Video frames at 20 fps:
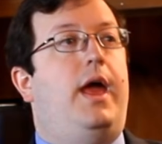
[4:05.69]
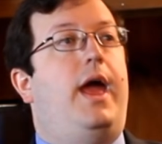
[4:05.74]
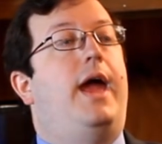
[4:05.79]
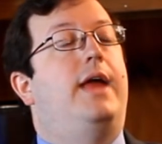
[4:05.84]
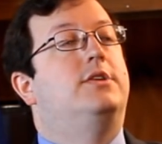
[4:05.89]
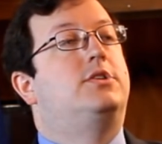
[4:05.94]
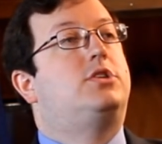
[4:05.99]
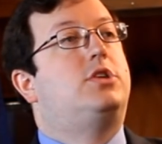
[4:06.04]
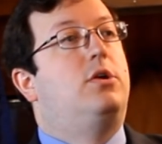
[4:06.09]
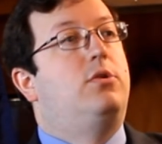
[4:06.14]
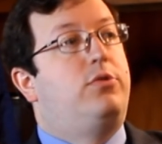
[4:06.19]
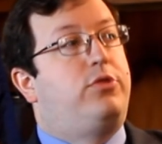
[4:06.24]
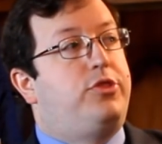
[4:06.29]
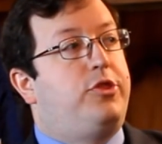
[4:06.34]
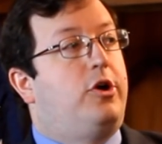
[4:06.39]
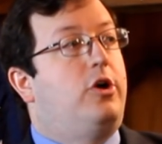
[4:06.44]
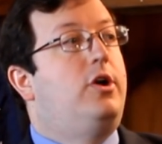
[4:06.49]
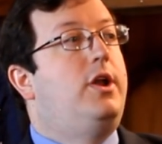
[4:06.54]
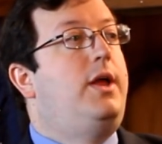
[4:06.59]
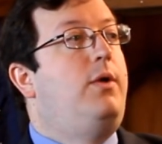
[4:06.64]
And so
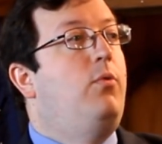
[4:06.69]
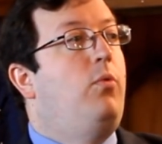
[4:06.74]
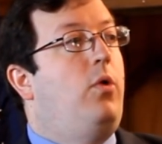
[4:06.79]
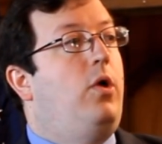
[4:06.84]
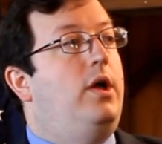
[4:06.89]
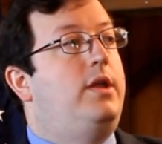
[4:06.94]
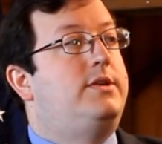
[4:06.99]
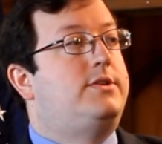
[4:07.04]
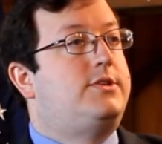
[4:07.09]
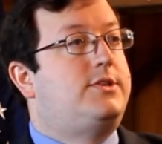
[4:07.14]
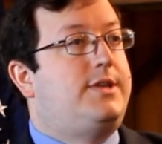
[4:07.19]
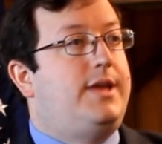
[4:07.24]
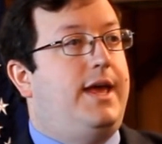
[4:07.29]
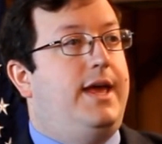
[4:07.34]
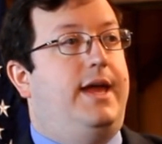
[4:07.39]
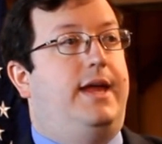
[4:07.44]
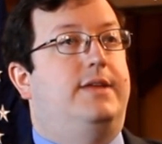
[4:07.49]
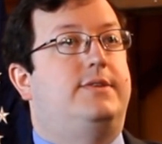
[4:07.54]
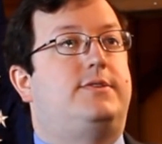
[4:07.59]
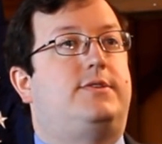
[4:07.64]
31
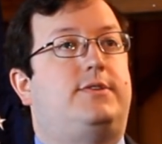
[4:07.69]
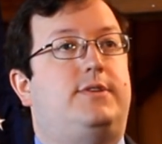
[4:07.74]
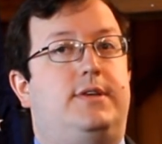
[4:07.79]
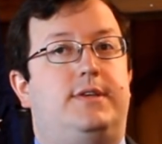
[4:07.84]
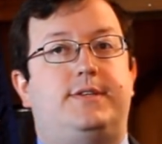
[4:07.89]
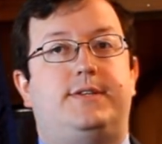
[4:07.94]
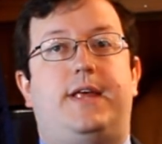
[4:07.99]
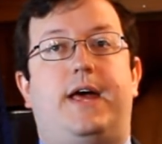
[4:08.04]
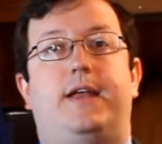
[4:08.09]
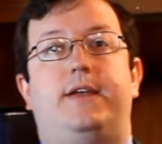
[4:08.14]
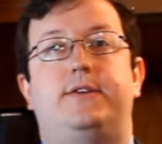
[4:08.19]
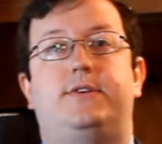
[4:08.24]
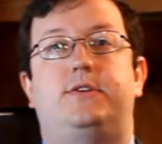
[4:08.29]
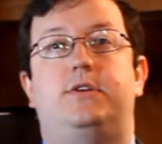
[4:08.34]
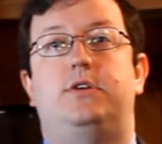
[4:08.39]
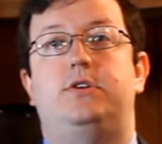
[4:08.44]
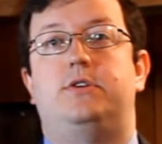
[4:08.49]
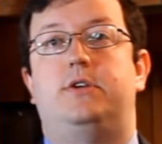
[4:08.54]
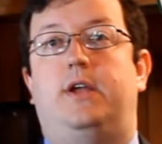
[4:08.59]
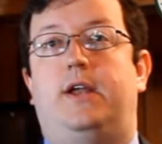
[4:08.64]
states since that
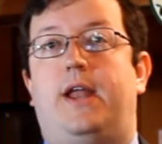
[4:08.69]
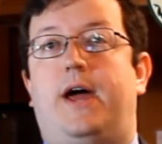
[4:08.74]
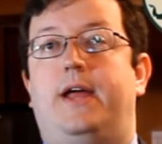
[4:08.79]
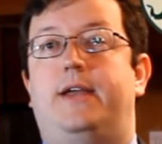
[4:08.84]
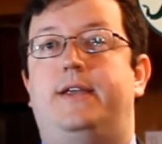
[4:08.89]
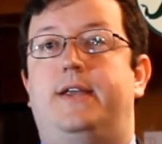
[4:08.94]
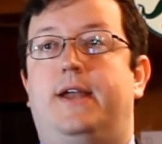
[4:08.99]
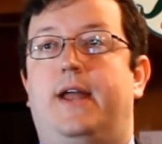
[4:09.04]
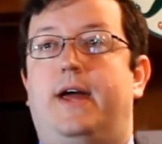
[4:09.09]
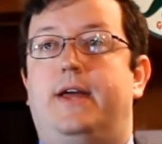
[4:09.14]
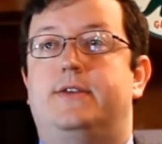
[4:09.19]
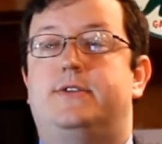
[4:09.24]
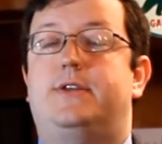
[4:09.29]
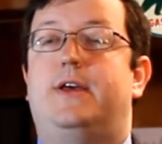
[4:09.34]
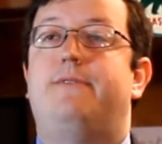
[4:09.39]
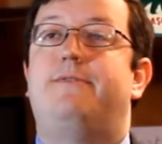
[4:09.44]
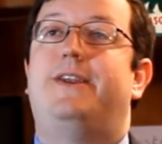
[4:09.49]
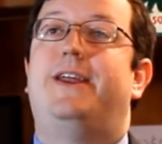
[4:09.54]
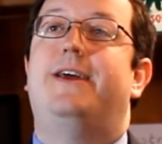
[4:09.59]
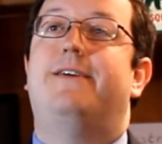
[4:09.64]
decision in
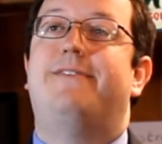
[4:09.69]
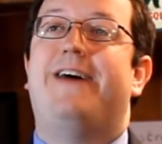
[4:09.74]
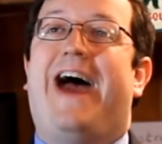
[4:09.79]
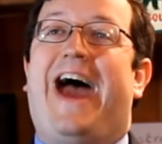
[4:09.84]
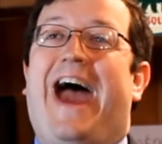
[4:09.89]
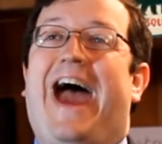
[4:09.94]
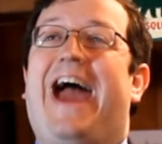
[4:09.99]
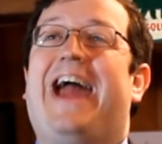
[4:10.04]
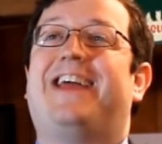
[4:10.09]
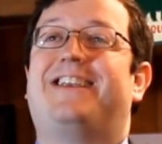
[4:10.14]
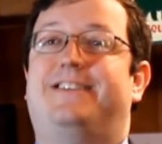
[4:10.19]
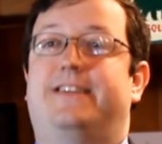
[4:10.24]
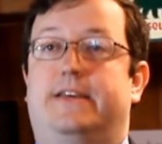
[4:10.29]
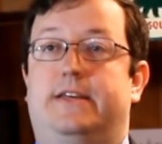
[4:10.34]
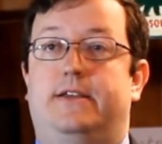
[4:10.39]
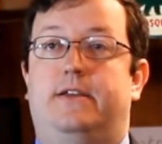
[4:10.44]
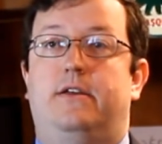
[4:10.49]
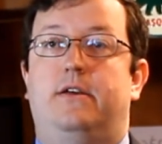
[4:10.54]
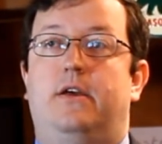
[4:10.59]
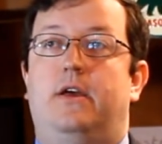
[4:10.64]
1997 have
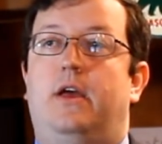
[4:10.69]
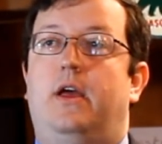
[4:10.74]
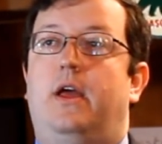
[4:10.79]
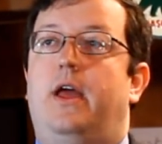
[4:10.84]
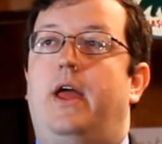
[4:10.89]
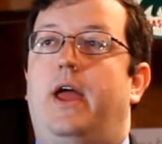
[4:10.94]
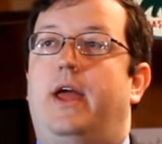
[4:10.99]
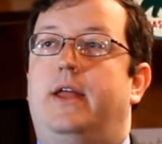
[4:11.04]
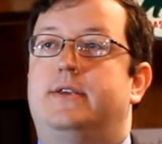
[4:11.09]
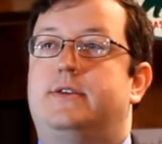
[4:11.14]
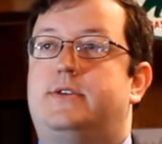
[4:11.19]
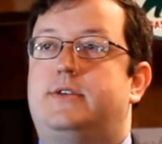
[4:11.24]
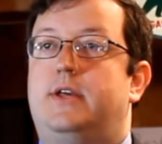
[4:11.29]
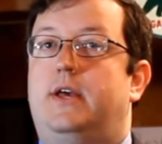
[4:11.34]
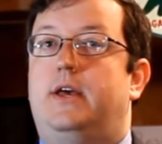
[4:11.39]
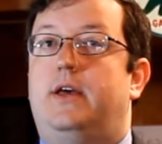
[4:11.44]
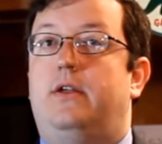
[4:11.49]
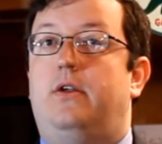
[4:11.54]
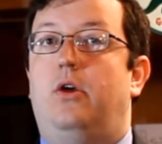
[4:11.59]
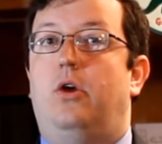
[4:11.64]
acted and
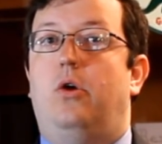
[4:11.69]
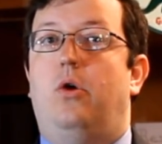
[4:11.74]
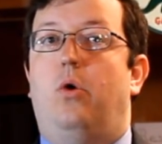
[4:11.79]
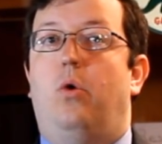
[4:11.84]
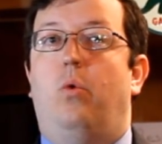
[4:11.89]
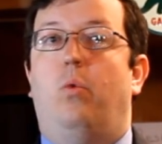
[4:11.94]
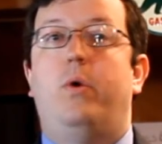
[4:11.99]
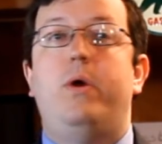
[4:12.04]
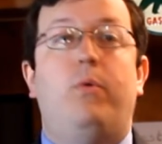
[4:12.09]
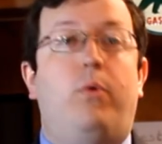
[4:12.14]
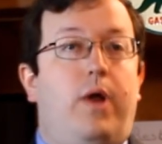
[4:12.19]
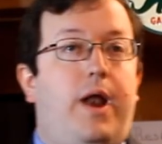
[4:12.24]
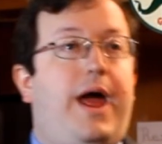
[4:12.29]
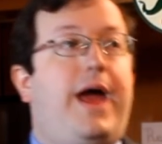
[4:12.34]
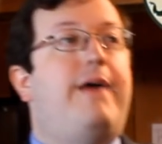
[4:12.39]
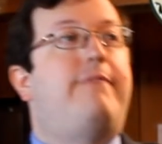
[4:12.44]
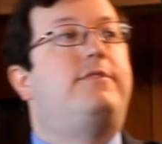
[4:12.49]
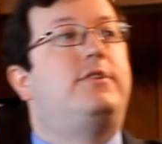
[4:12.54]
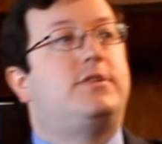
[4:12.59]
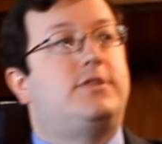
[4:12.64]
said, we want
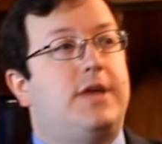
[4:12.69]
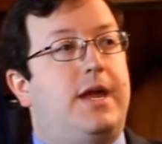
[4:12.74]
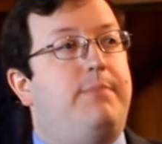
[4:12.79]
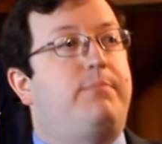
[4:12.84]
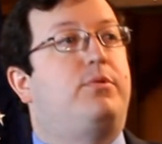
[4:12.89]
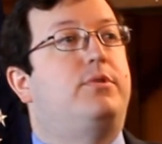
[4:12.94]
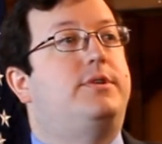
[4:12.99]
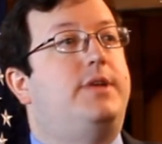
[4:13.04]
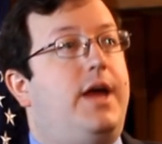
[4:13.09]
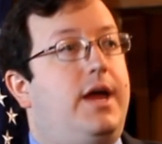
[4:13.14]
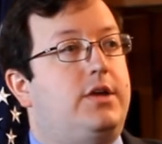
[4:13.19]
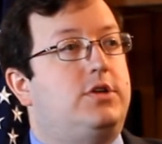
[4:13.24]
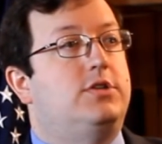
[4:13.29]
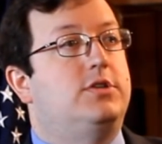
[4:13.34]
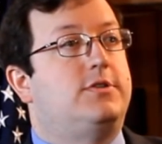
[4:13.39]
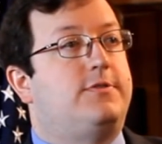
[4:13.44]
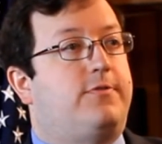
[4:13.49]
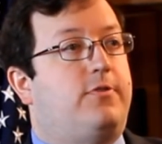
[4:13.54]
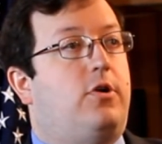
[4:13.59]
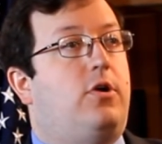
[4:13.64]
to have the same
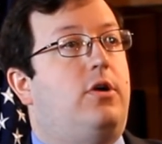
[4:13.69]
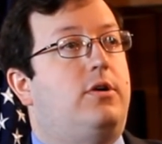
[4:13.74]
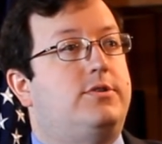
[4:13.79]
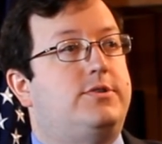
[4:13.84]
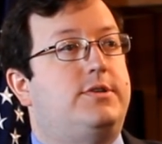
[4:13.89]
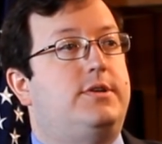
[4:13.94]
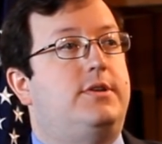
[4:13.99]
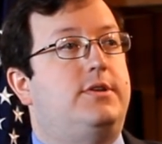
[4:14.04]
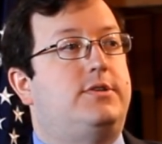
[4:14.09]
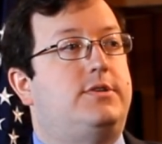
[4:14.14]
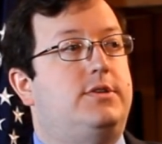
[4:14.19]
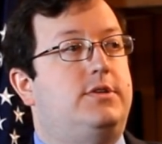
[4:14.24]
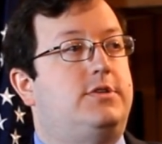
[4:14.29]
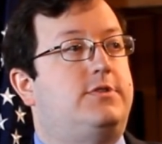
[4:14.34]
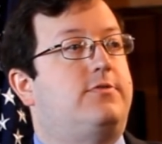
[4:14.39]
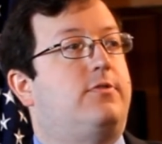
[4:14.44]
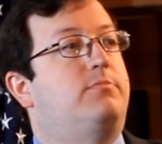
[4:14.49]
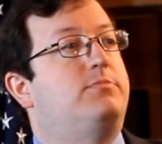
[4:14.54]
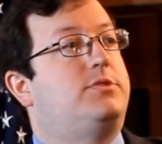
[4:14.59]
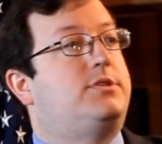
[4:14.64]
protections for our citizens
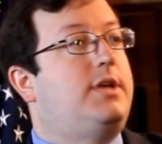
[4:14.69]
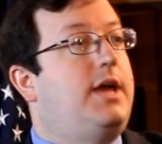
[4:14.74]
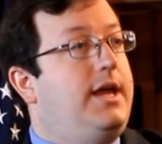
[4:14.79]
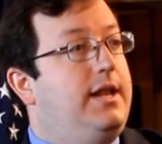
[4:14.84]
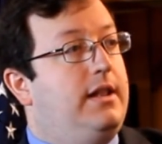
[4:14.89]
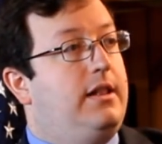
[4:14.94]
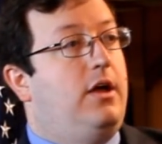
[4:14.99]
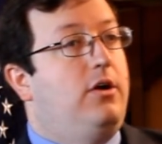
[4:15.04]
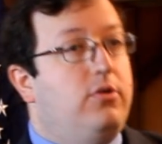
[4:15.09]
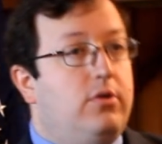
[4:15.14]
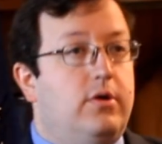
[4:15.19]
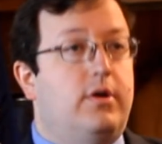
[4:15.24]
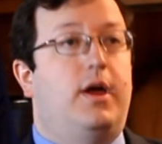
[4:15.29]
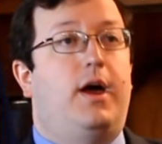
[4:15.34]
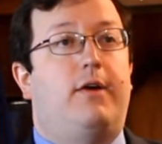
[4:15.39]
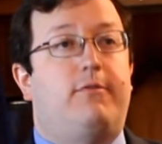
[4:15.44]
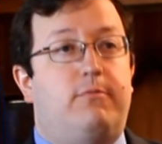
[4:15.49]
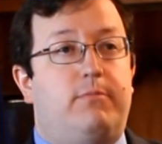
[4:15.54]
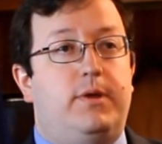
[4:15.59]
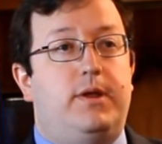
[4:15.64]
from state and local
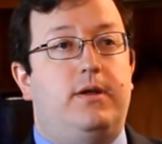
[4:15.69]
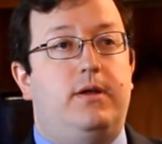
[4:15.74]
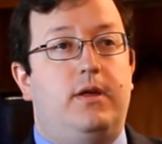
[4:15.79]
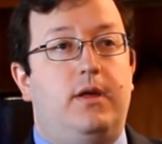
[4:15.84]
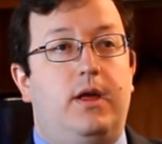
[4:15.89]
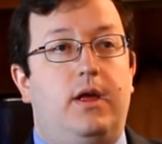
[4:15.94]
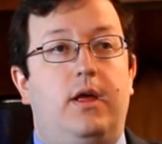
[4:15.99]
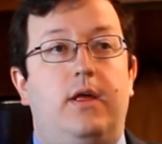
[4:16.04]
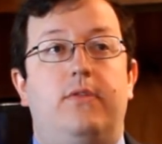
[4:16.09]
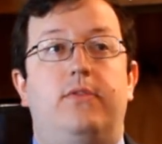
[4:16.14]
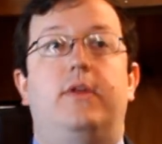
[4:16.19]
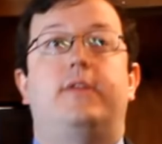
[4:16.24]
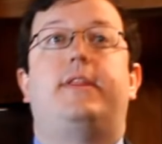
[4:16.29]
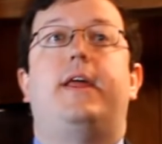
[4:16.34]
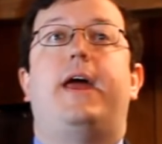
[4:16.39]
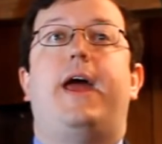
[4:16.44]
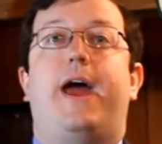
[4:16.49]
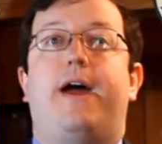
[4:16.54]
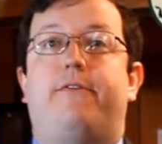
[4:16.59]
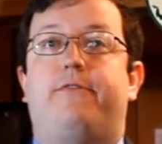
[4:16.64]
government that
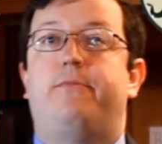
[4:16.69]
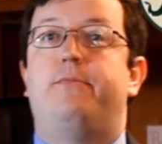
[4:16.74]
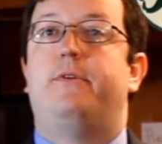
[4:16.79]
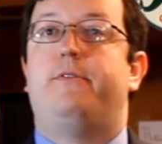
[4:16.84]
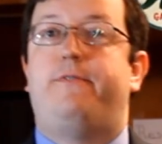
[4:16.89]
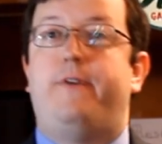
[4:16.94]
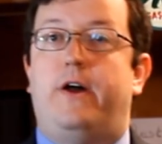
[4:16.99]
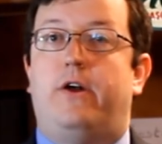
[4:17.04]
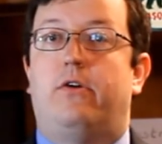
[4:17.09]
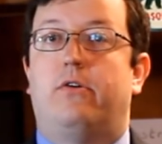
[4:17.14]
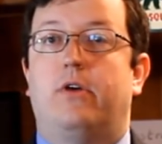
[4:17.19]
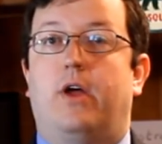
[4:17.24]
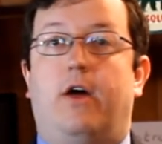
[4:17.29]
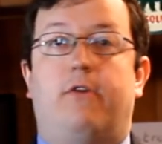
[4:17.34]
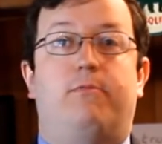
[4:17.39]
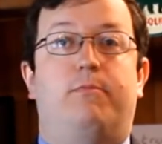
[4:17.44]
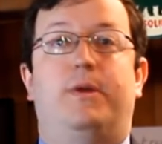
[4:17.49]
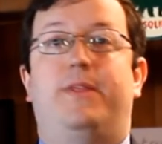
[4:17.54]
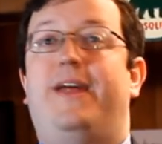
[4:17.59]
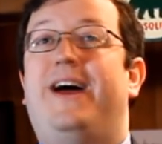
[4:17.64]
they have from the federal
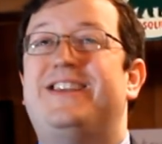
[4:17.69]
government.